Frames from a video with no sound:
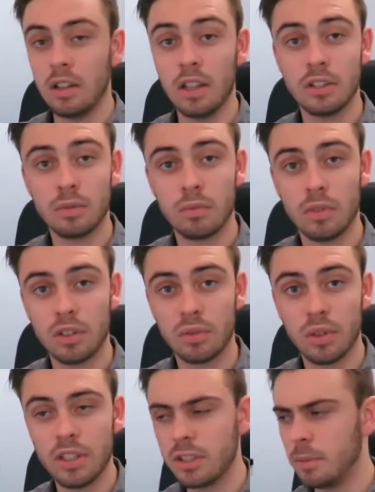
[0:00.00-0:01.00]

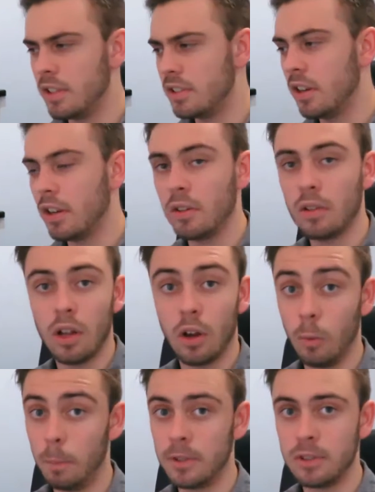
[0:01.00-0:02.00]
Let's read some of this article. I
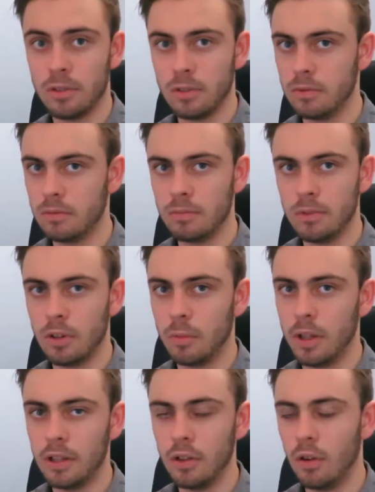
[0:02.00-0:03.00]
hope it's not going
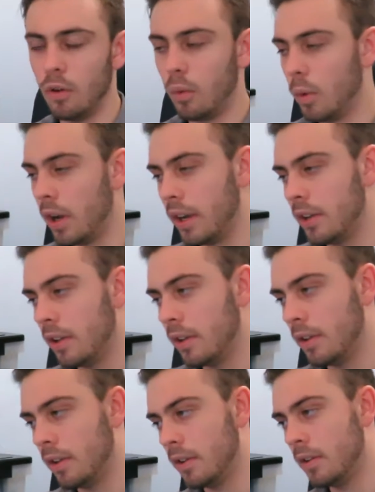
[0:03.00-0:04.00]
to be a long wait
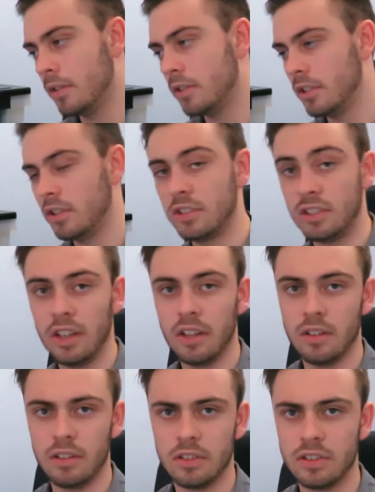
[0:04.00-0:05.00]
to see
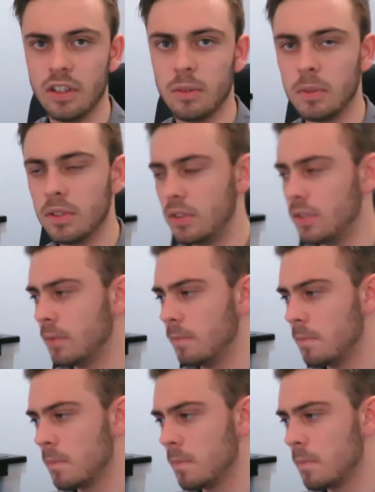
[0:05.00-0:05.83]
it in cinemas.